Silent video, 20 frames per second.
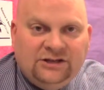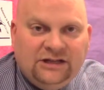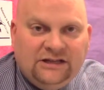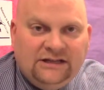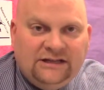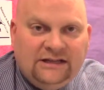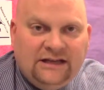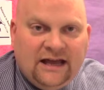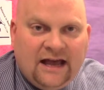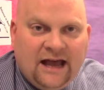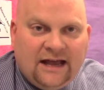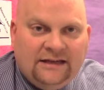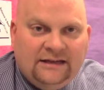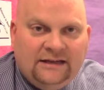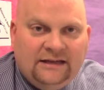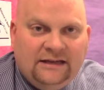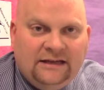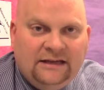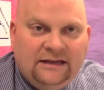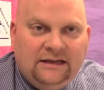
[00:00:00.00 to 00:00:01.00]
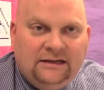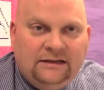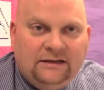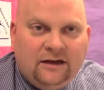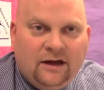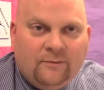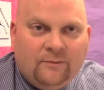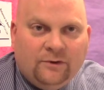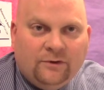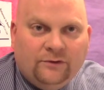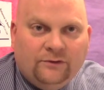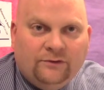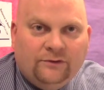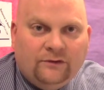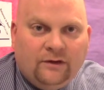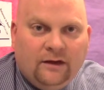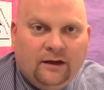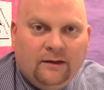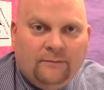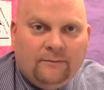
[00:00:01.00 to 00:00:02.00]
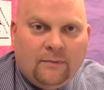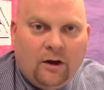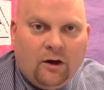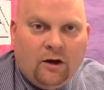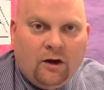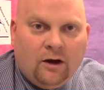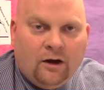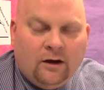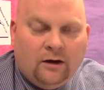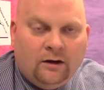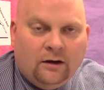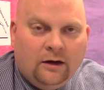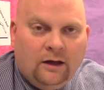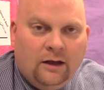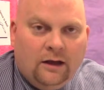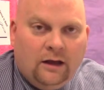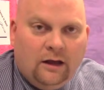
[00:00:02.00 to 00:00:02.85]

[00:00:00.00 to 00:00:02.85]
GTID numbers are